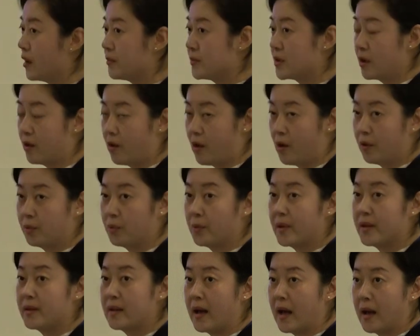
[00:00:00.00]
comes along
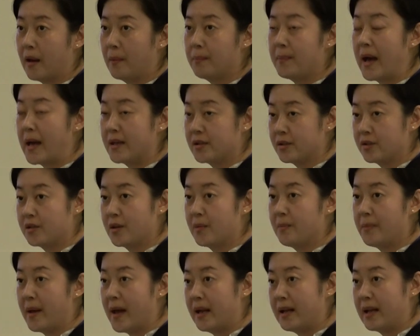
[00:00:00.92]
with the passenger
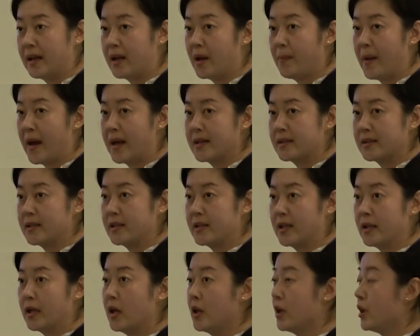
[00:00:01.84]
belly
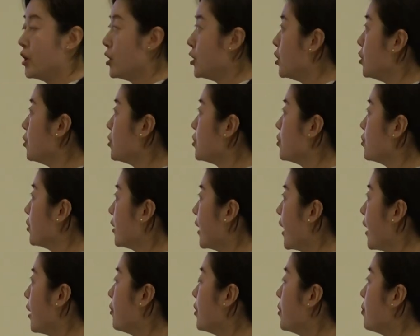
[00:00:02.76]
capacity used to
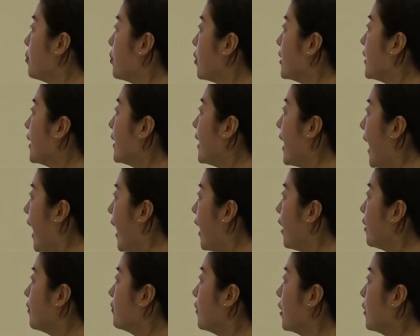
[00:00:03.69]
carry more than
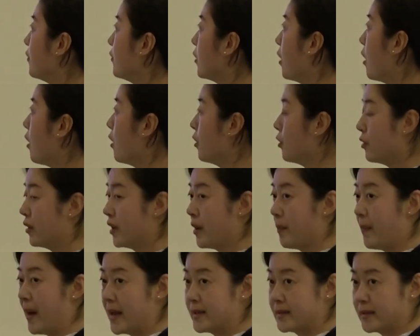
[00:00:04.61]
half of cargo
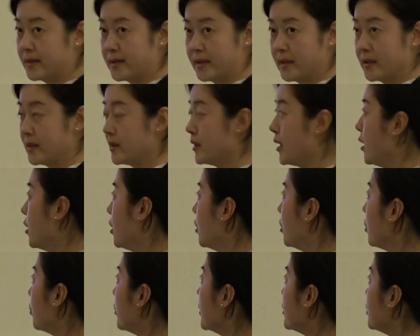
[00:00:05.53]
capacities,
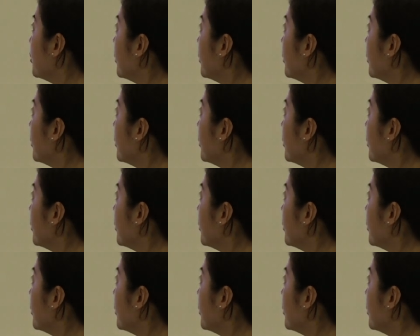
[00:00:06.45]
which